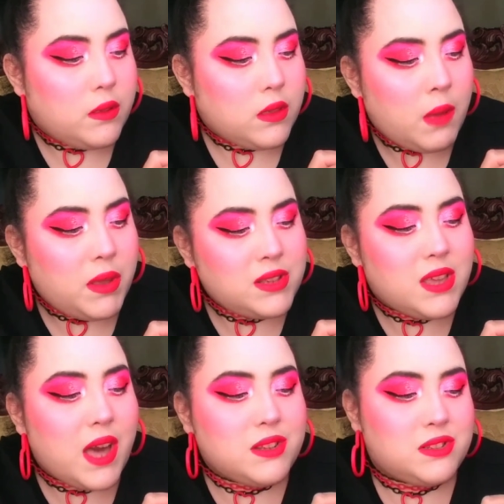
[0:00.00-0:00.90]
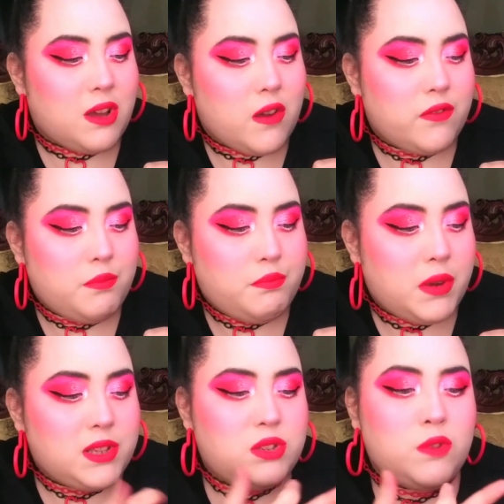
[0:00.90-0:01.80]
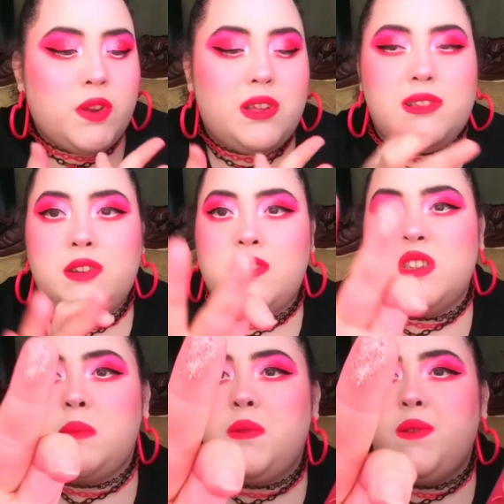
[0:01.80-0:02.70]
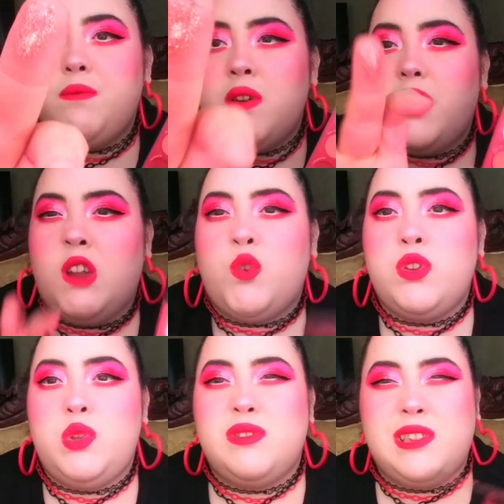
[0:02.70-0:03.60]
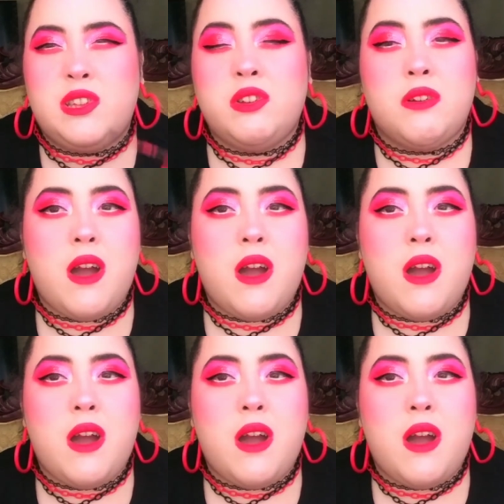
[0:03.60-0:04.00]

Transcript: I mean, it's kind of soft, but it's still very glittery. So you gotta be very careful when you use glitter on your